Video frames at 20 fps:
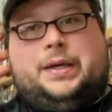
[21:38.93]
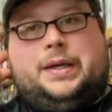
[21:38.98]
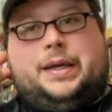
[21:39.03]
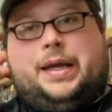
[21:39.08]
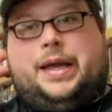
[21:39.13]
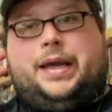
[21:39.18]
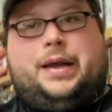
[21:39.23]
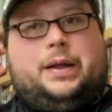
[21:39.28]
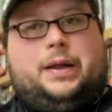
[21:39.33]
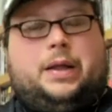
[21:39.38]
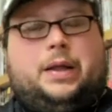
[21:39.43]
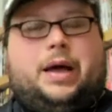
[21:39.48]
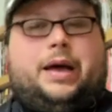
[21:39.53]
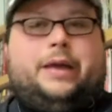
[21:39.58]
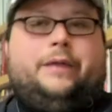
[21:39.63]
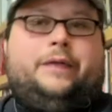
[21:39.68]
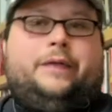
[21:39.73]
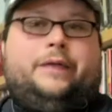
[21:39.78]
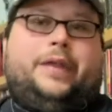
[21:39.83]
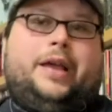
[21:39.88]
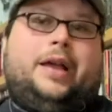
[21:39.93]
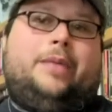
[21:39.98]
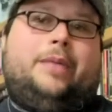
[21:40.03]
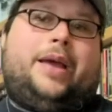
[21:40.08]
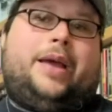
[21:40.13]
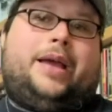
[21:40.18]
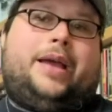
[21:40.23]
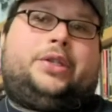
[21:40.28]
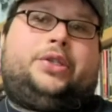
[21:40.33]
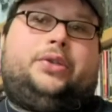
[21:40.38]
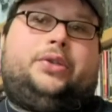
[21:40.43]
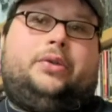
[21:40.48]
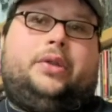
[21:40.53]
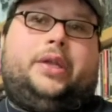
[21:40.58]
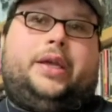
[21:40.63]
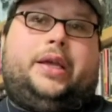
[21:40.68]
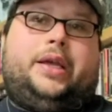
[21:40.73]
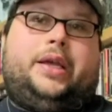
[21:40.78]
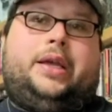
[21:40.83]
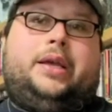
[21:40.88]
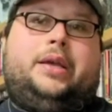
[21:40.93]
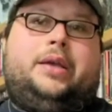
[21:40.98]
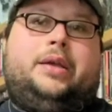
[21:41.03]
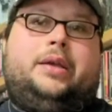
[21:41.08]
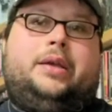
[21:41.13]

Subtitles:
And a lot of them actually